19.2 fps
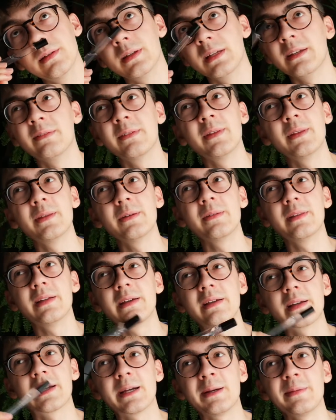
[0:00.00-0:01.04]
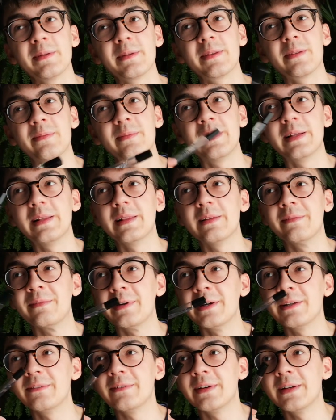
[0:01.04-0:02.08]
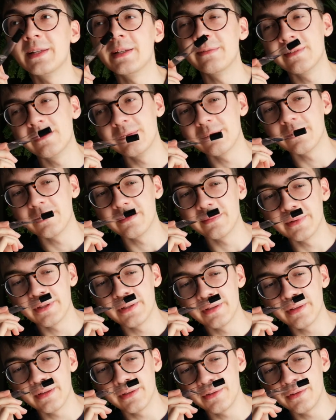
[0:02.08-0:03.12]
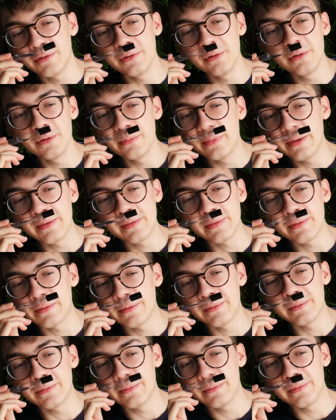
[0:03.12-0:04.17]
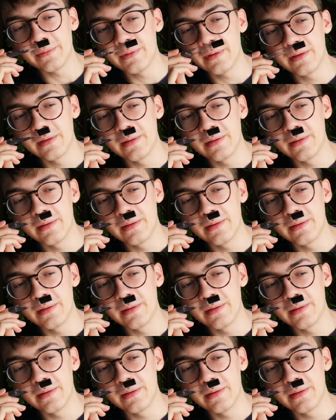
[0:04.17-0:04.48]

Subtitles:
even though I kind of smell white wine even from the tube. So